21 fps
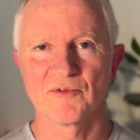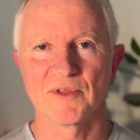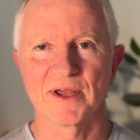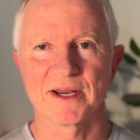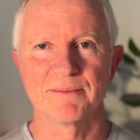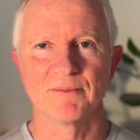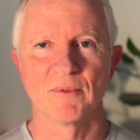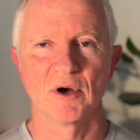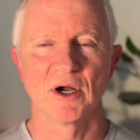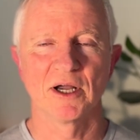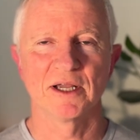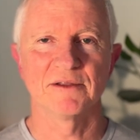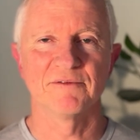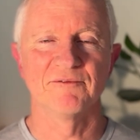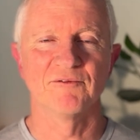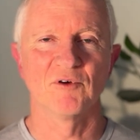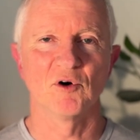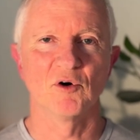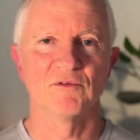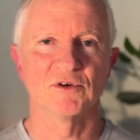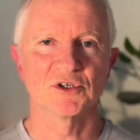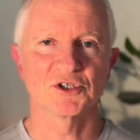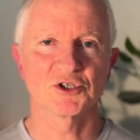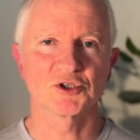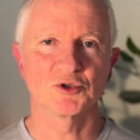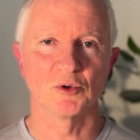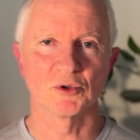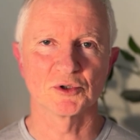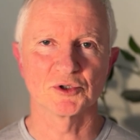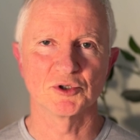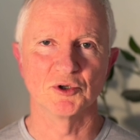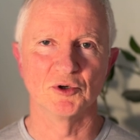that it might involve a
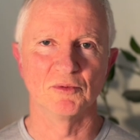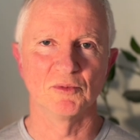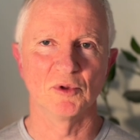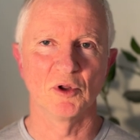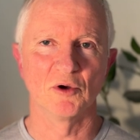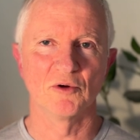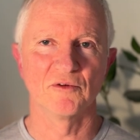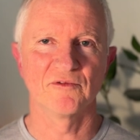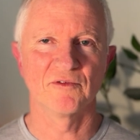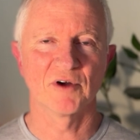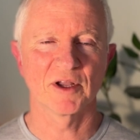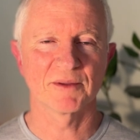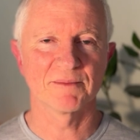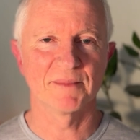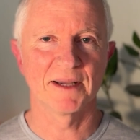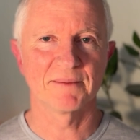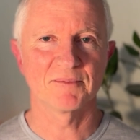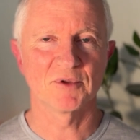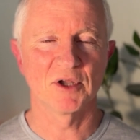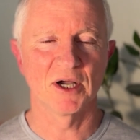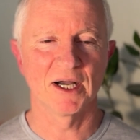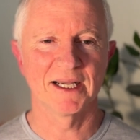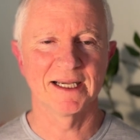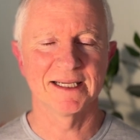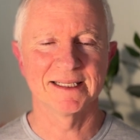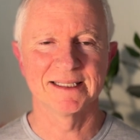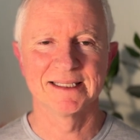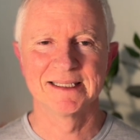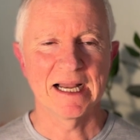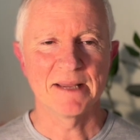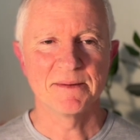short-term low FODMAP diet.